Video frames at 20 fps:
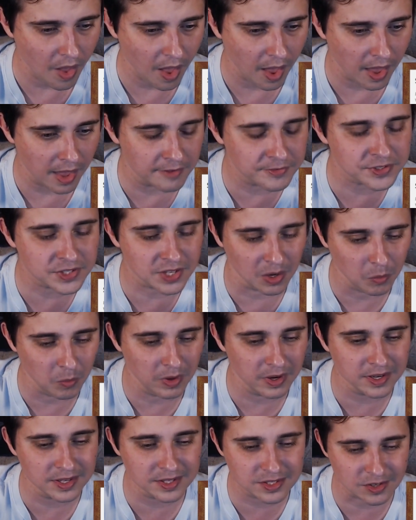if
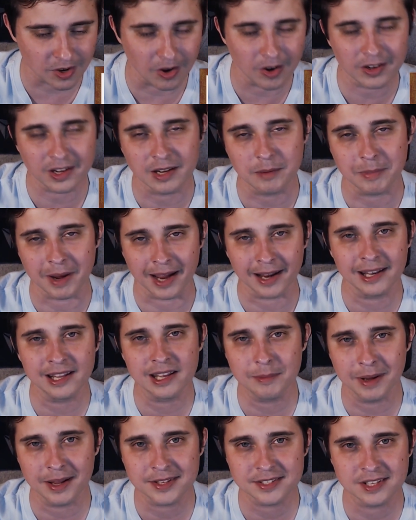someone is talking badly
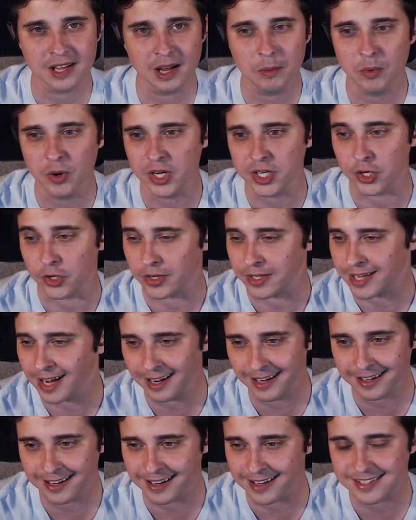about someone or
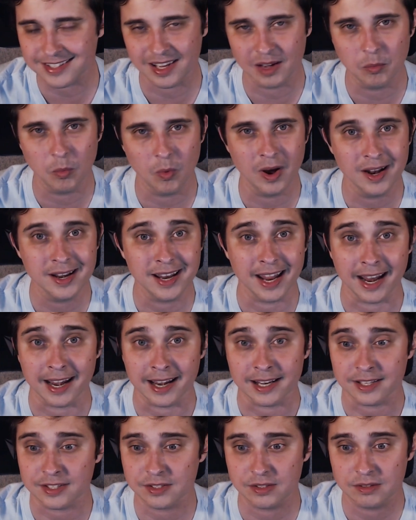yelling at someone and
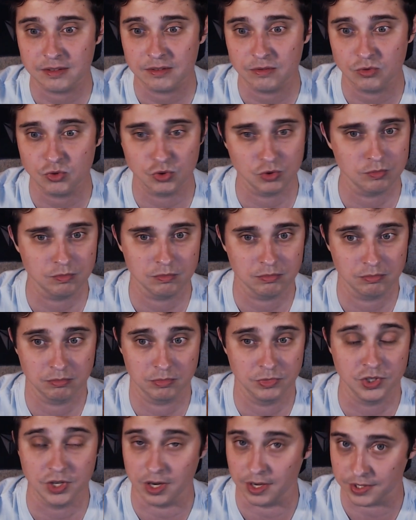it's
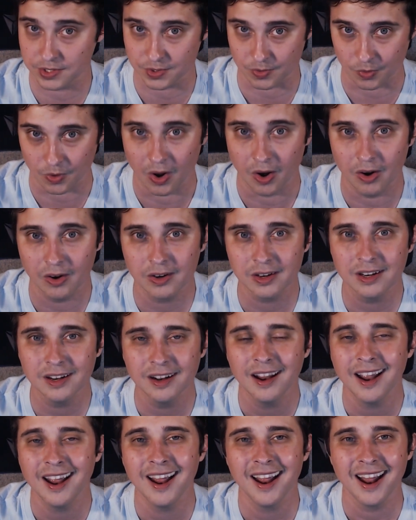just wrong,
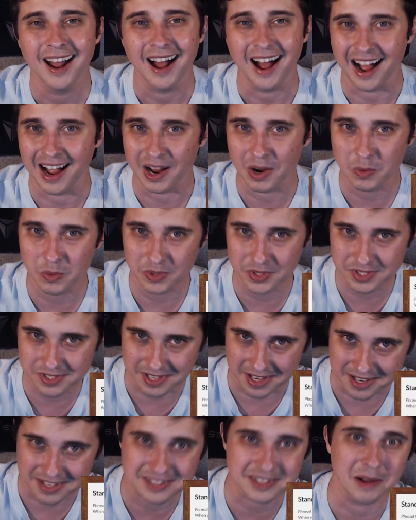I will
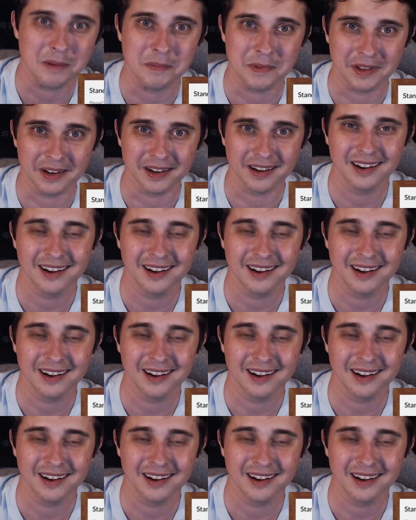say something.